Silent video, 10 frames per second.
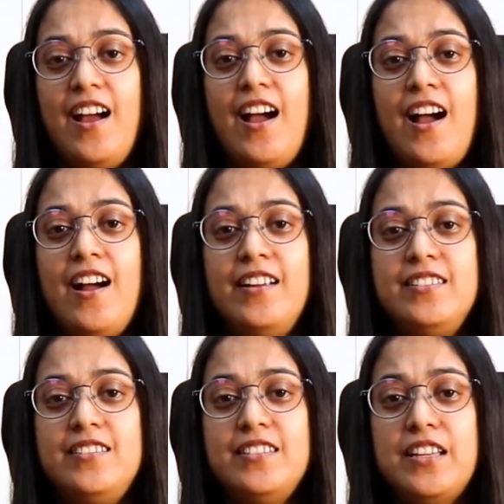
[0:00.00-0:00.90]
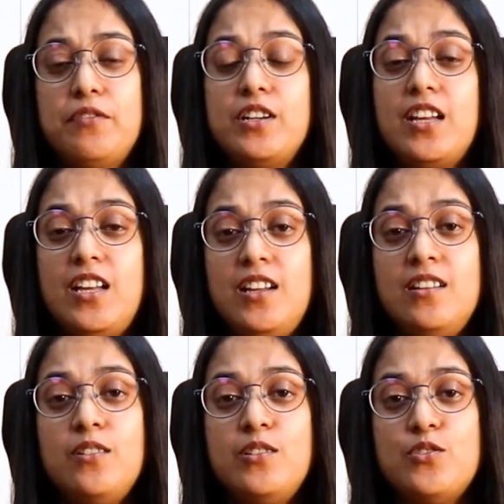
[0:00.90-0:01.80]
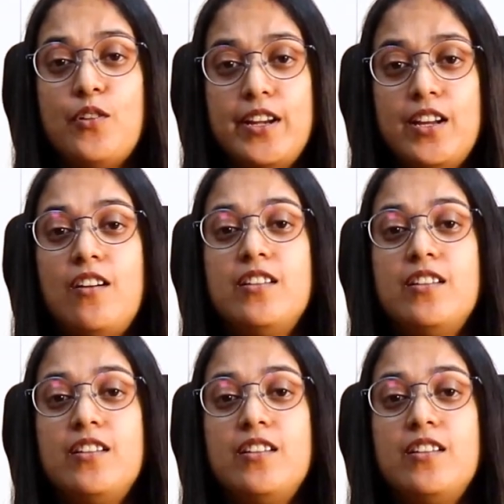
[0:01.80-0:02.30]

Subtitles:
and they were keen on joining